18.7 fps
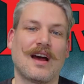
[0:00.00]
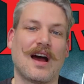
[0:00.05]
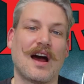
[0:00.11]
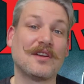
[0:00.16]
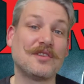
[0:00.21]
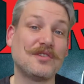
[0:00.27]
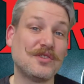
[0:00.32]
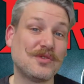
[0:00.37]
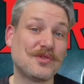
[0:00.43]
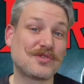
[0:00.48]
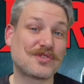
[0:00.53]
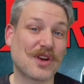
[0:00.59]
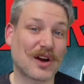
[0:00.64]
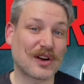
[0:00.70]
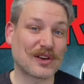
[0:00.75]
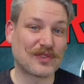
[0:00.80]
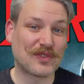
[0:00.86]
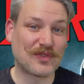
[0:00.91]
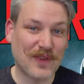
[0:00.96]
A new
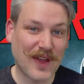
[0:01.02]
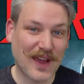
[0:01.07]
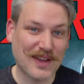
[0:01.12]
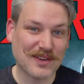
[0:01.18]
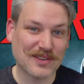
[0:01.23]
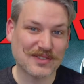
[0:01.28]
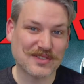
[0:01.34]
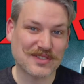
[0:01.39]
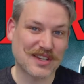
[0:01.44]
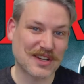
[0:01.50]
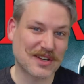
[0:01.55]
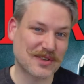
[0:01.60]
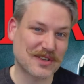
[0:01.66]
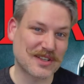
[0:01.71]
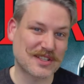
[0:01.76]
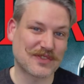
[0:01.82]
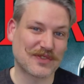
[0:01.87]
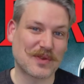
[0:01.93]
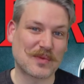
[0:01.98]
Darth Vader
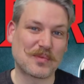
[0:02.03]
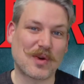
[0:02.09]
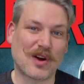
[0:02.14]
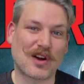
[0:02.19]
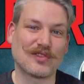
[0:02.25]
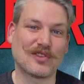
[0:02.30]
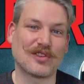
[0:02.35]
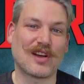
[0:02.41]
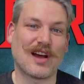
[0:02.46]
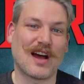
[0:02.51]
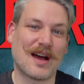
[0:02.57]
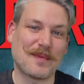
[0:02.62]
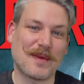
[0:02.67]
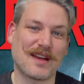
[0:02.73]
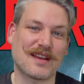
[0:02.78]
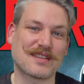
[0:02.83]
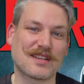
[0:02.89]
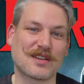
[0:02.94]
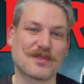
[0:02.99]
series from Marvel
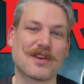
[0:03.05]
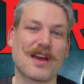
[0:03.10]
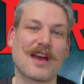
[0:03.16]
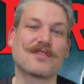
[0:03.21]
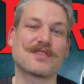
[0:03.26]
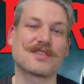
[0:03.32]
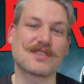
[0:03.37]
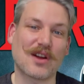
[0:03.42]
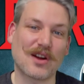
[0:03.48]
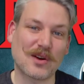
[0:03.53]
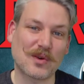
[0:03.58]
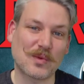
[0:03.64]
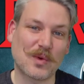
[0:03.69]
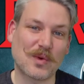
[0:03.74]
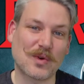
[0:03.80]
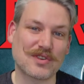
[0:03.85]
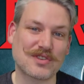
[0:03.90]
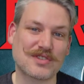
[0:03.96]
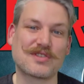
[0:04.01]
Comics. Here we have Star
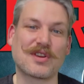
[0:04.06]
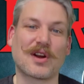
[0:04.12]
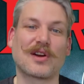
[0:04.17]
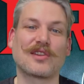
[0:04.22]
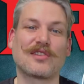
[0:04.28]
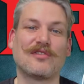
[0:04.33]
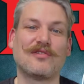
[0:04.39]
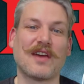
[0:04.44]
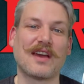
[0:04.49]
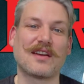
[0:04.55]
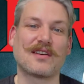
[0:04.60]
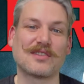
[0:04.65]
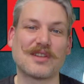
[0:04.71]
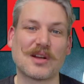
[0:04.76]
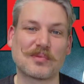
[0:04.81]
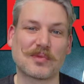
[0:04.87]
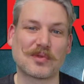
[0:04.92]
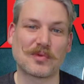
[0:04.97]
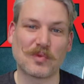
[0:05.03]
Wars Darth Vader
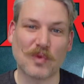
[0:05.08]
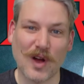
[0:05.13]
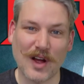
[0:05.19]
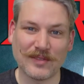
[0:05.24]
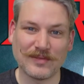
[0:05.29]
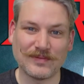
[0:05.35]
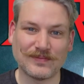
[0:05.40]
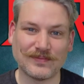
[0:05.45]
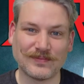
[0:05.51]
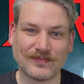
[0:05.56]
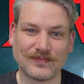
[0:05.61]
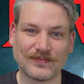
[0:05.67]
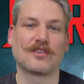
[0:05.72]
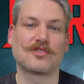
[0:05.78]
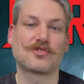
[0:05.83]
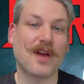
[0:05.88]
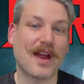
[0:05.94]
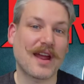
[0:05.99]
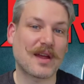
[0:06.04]
number 1.
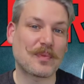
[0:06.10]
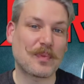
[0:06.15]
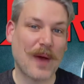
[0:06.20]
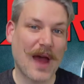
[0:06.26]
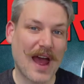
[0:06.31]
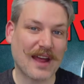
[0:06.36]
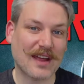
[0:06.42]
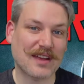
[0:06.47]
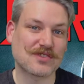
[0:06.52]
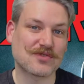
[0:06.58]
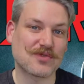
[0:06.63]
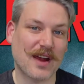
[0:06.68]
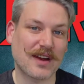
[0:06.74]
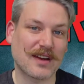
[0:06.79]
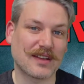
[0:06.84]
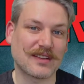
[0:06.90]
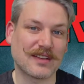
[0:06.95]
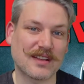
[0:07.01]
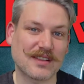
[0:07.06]
Greg Pak is
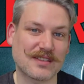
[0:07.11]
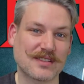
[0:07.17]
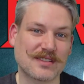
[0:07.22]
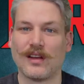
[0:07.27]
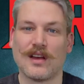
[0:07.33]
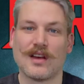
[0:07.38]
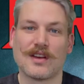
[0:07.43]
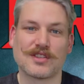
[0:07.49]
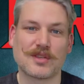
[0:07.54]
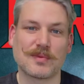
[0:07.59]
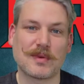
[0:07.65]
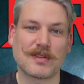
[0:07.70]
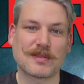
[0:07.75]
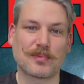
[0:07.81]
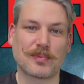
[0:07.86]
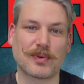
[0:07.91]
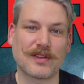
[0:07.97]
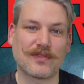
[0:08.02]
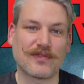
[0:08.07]
writing this. Should be
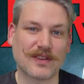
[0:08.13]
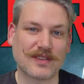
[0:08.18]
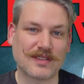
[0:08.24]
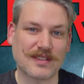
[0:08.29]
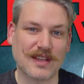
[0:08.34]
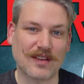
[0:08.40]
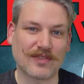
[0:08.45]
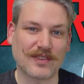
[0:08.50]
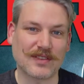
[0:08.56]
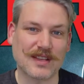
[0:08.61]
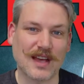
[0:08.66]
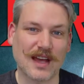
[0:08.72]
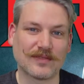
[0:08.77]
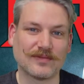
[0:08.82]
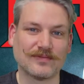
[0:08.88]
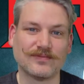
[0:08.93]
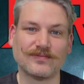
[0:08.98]
some pretty fun stuff inside.